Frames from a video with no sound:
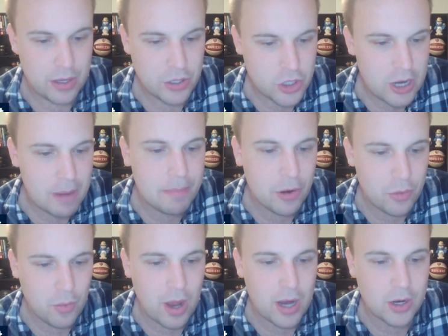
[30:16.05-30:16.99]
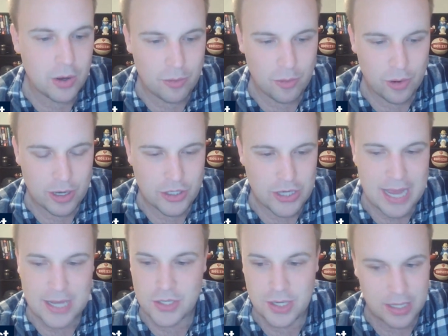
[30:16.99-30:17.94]
Sheppard, Walker, Nwora,
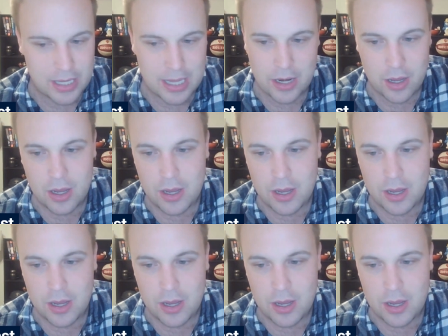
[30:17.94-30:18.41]
Jackson, and then